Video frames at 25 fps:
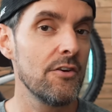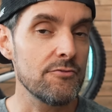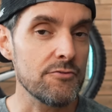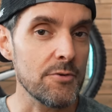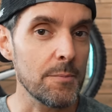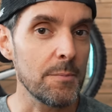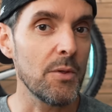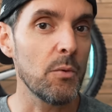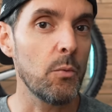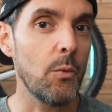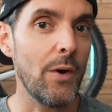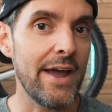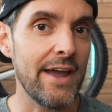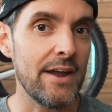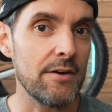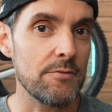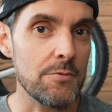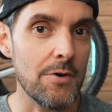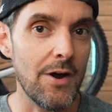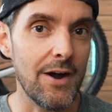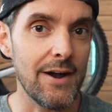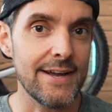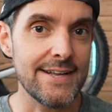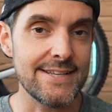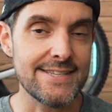from the way it
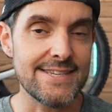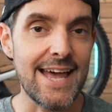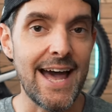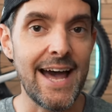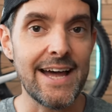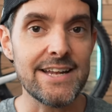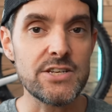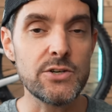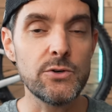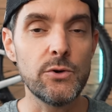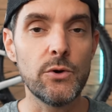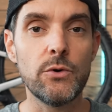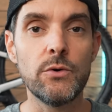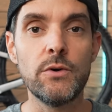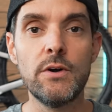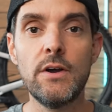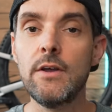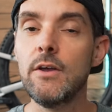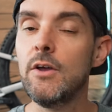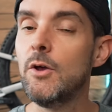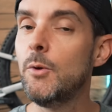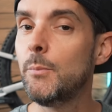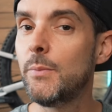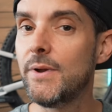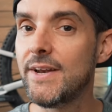rides at all,
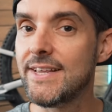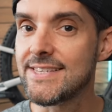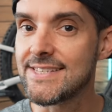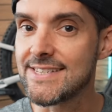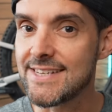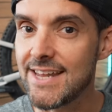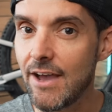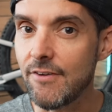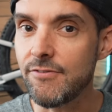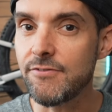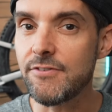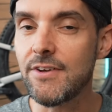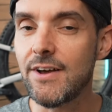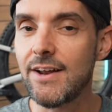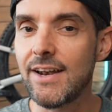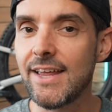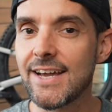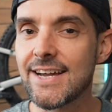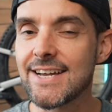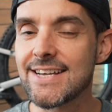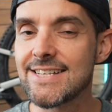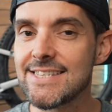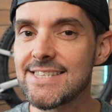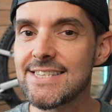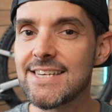but it's definitely
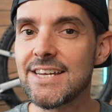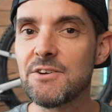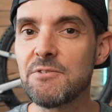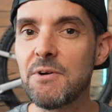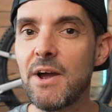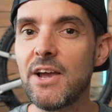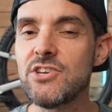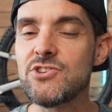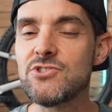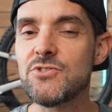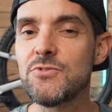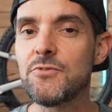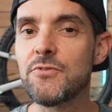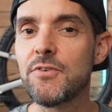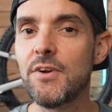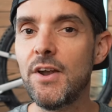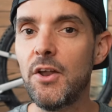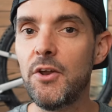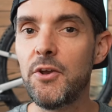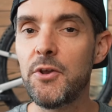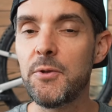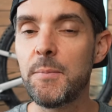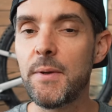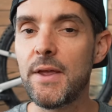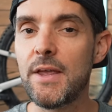a consideration for a
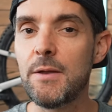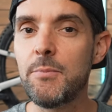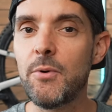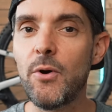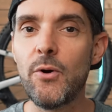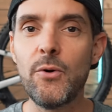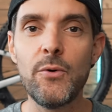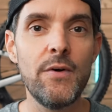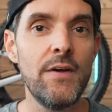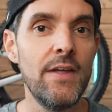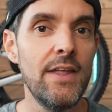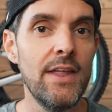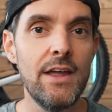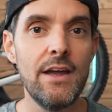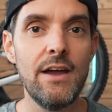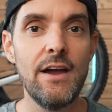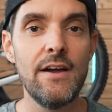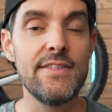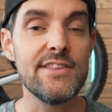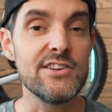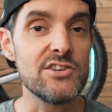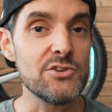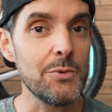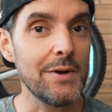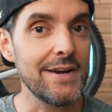lot of people,
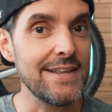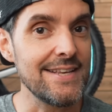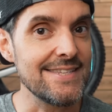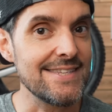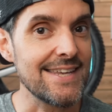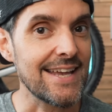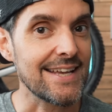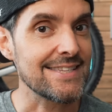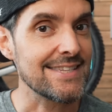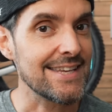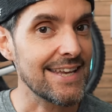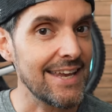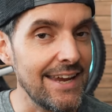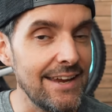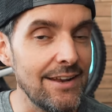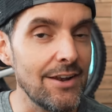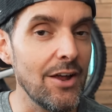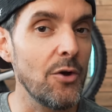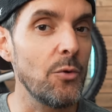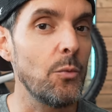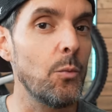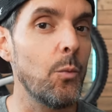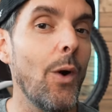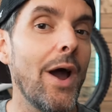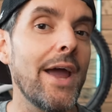and the 26
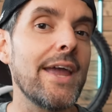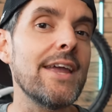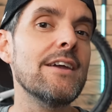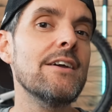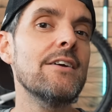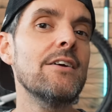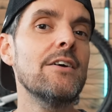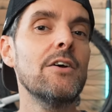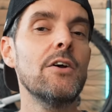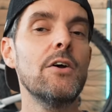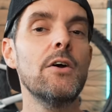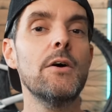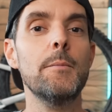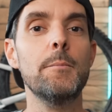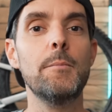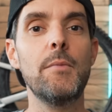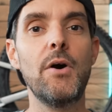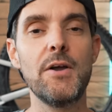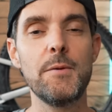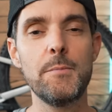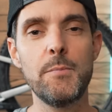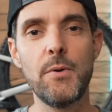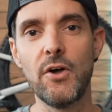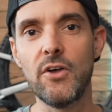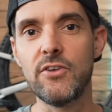kilo weight
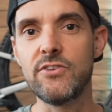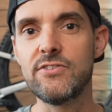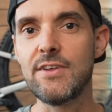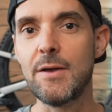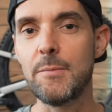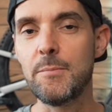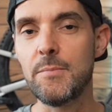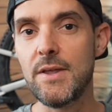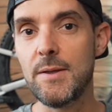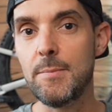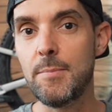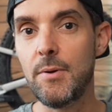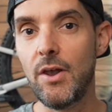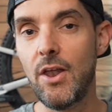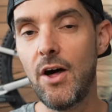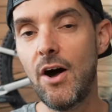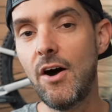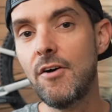might put some people